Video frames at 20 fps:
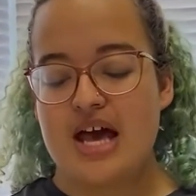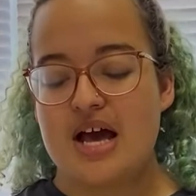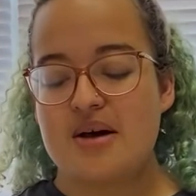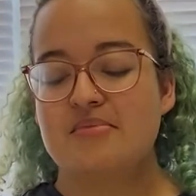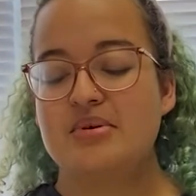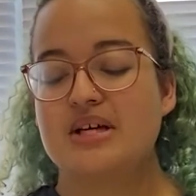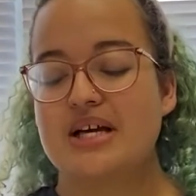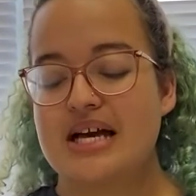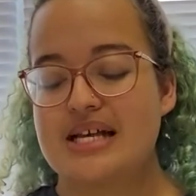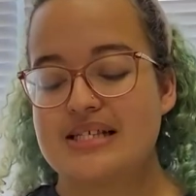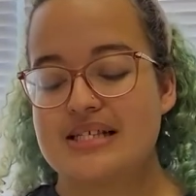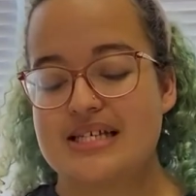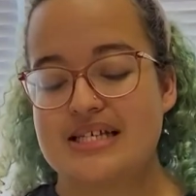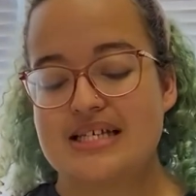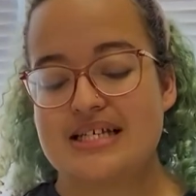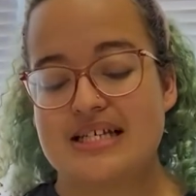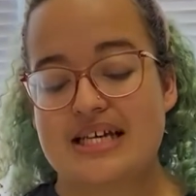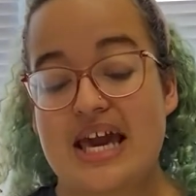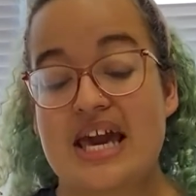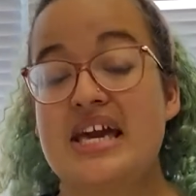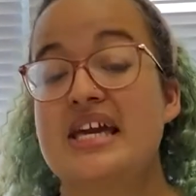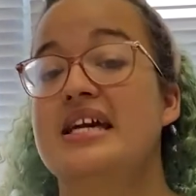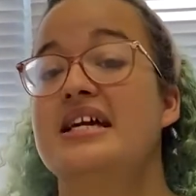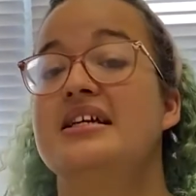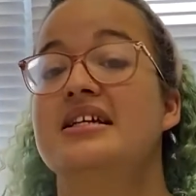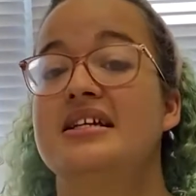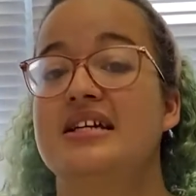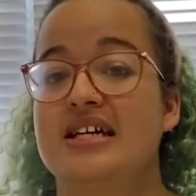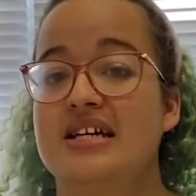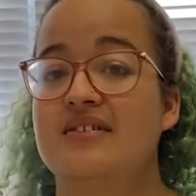because it
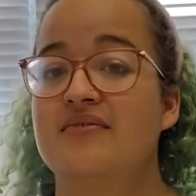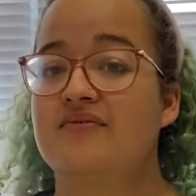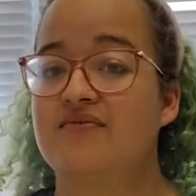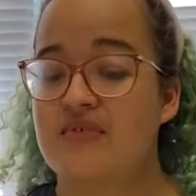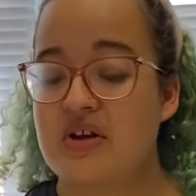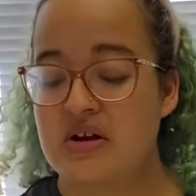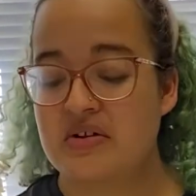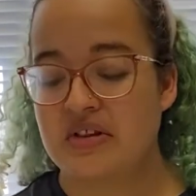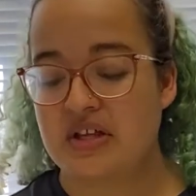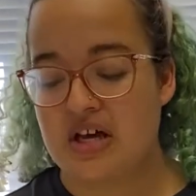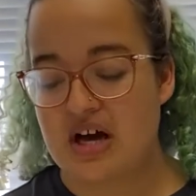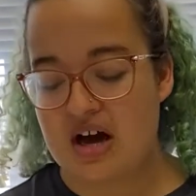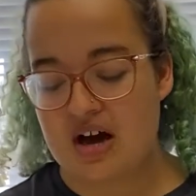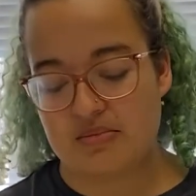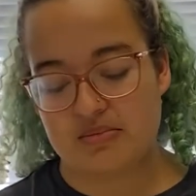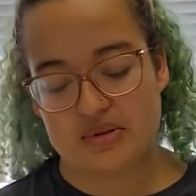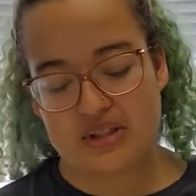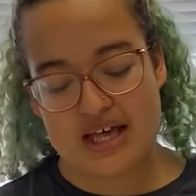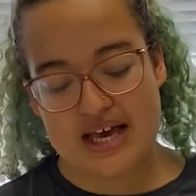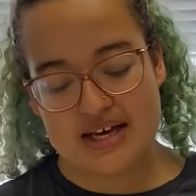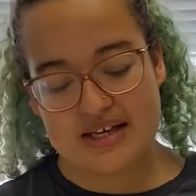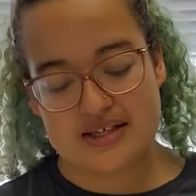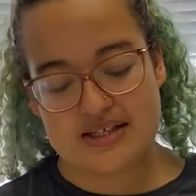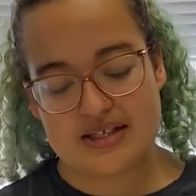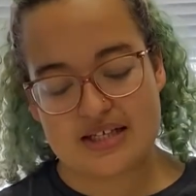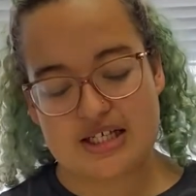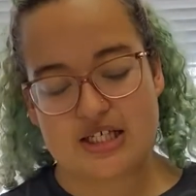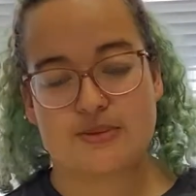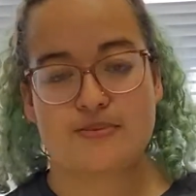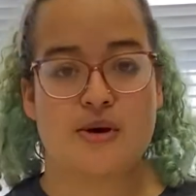can get fairly complex,
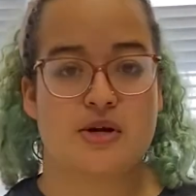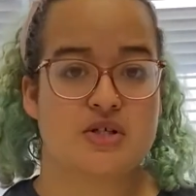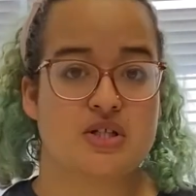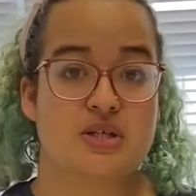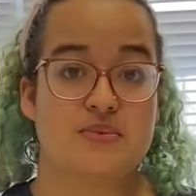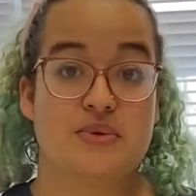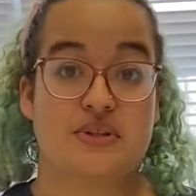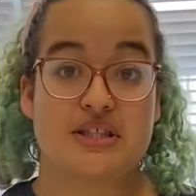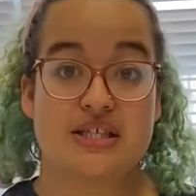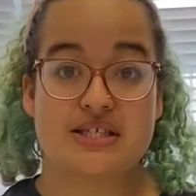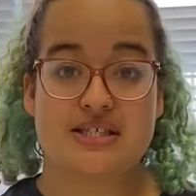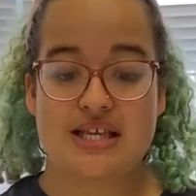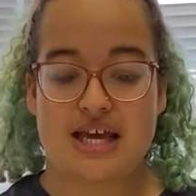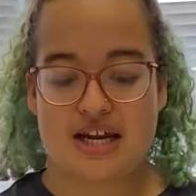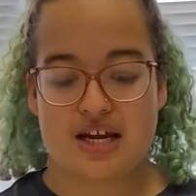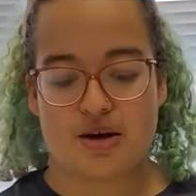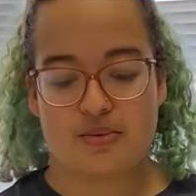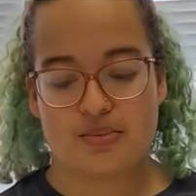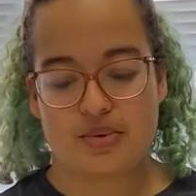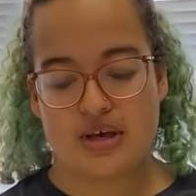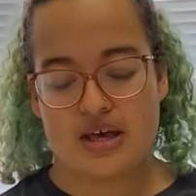especially with the setup.